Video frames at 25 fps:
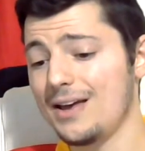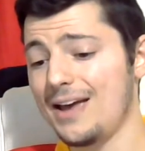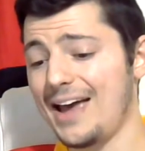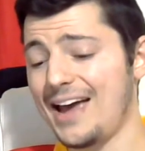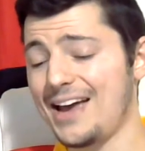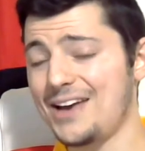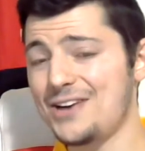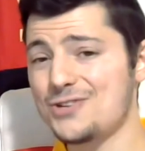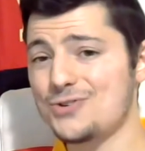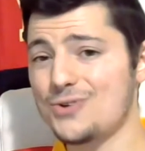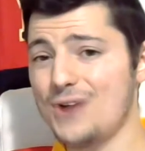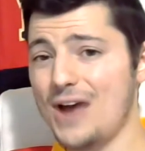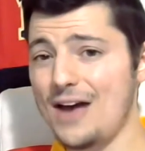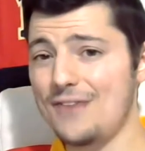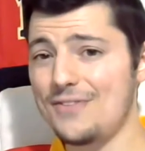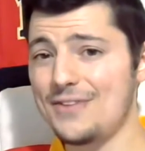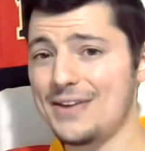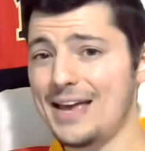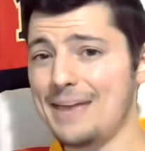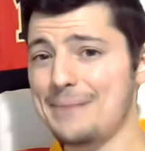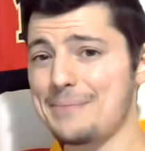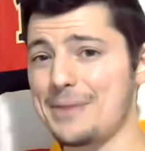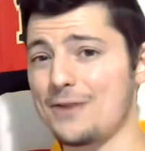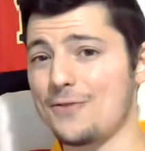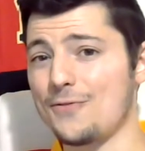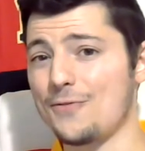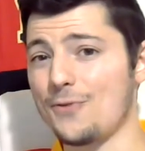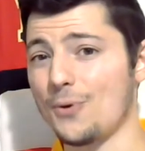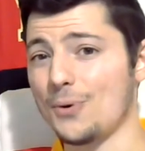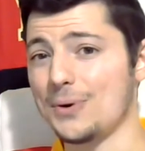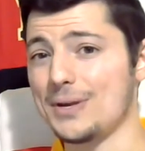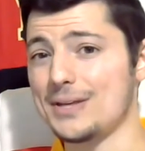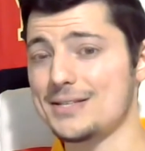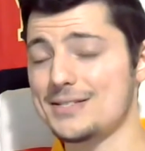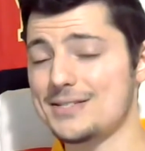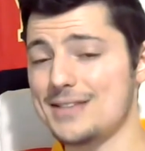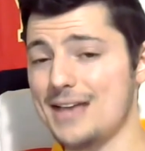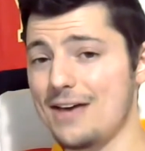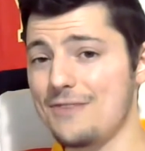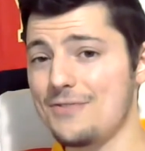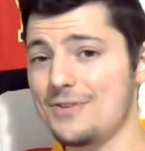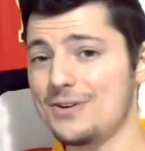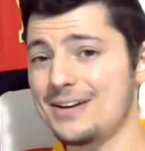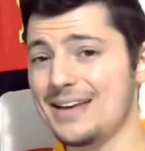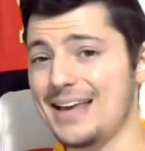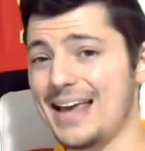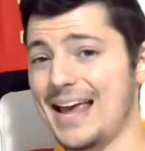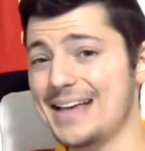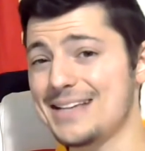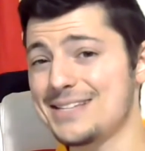And drafting him at
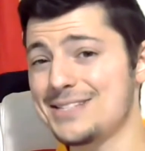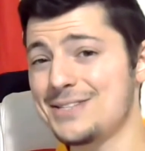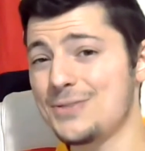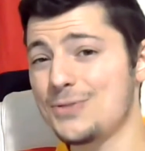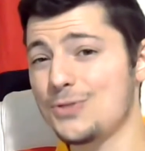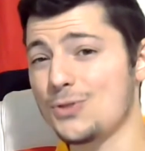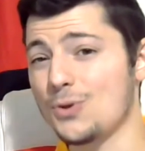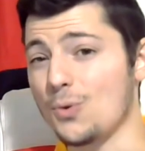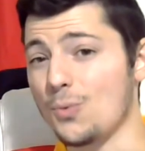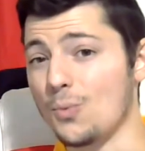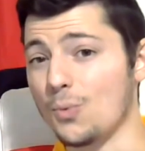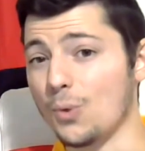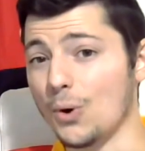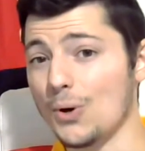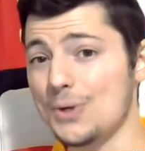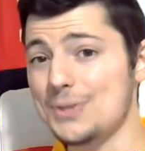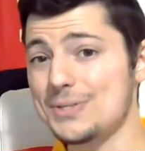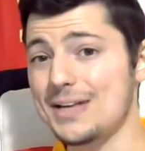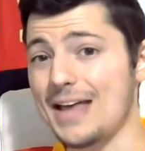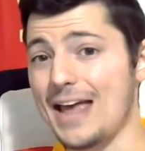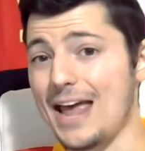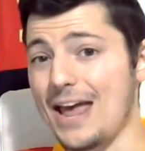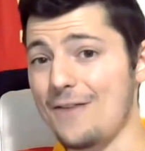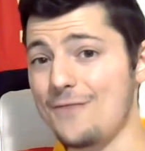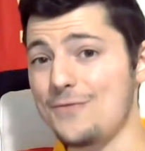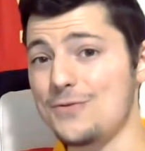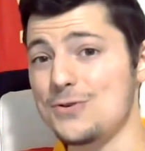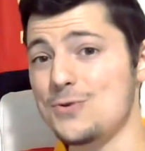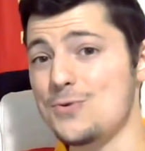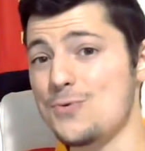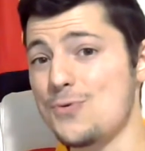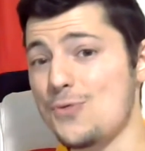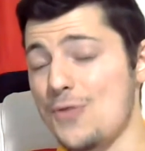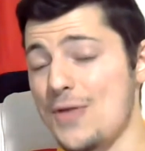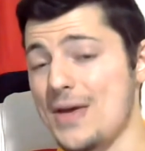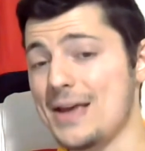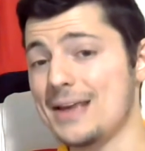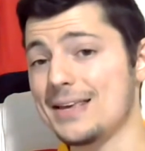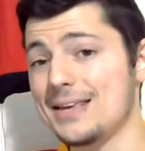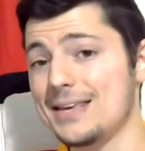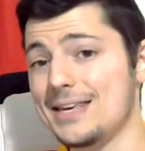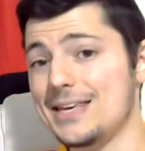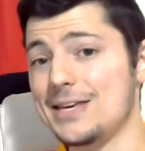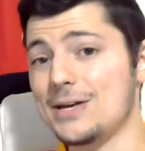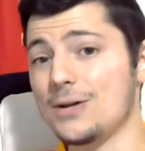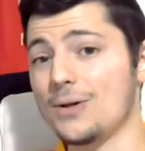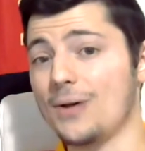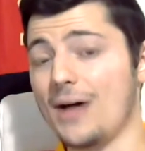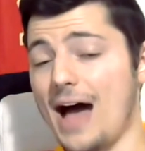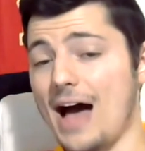47 isn't the worst if you think
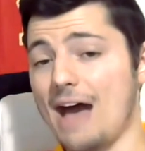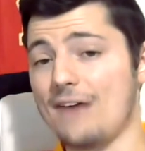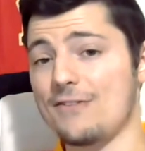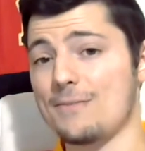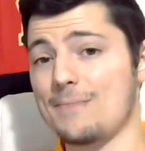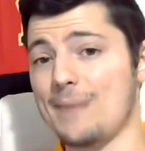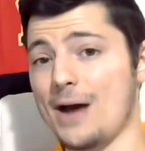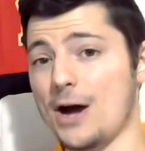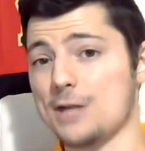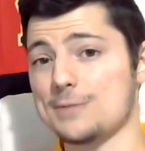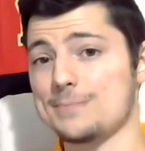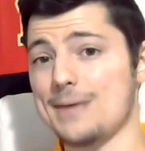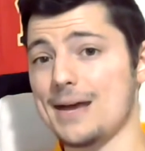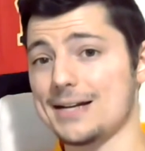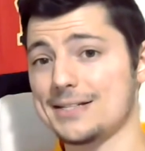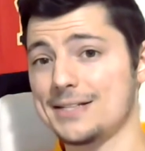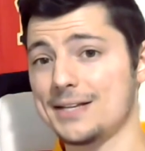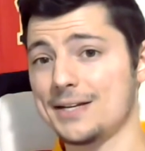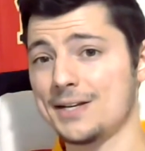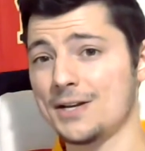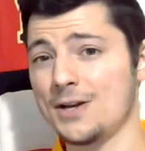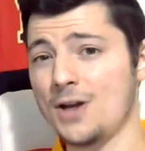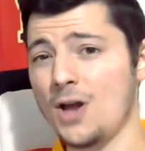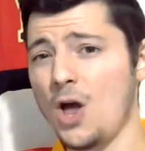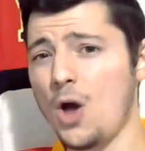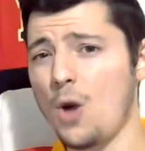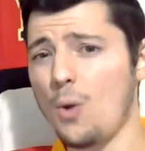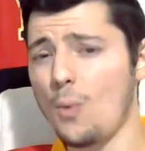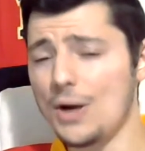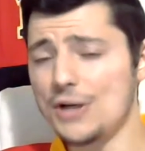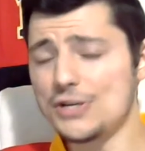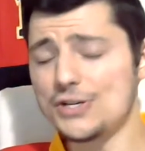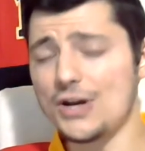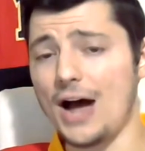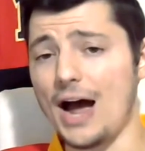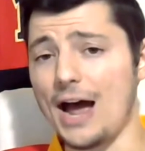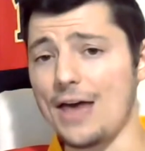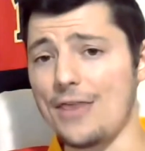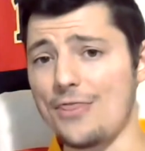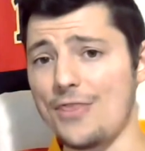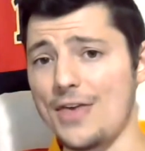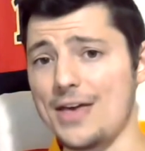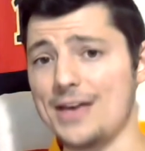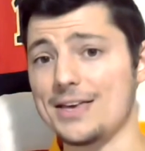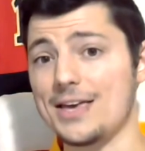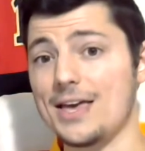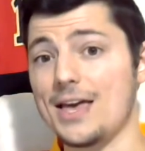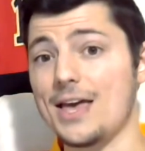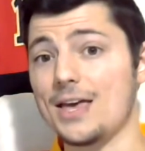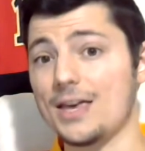he'll have a bounce back season, which I
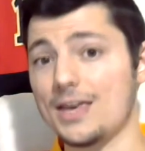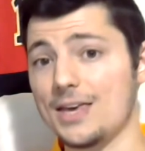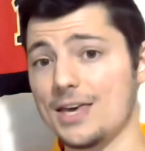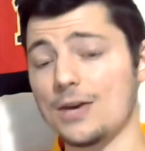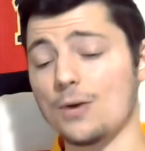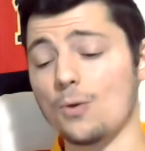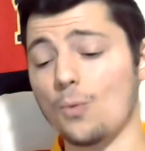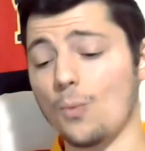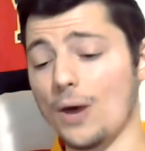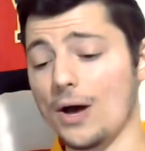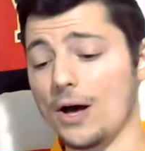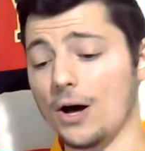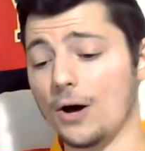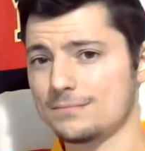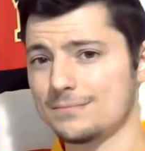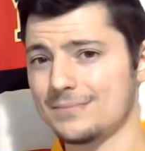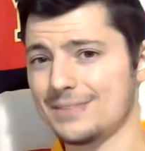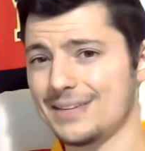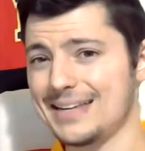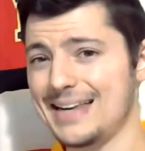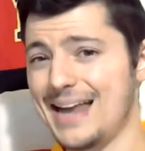think he will.